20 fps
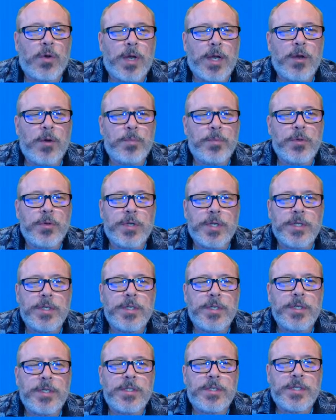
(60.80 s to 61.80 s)
hope you
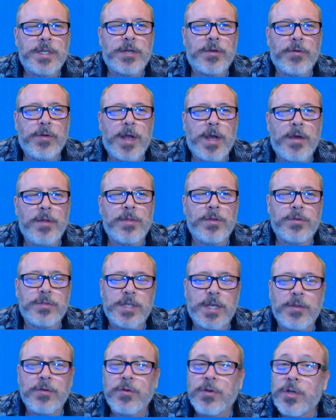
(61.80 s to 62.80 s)
can stick around. There's
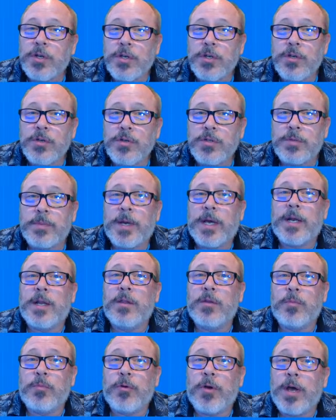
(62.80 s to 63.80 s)
other good news about
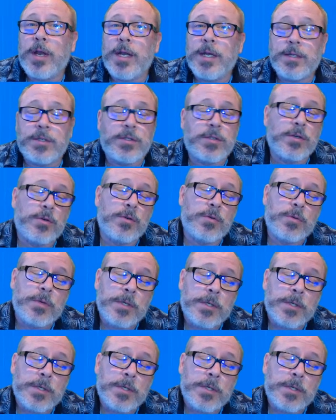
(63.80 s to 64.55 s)
other products, so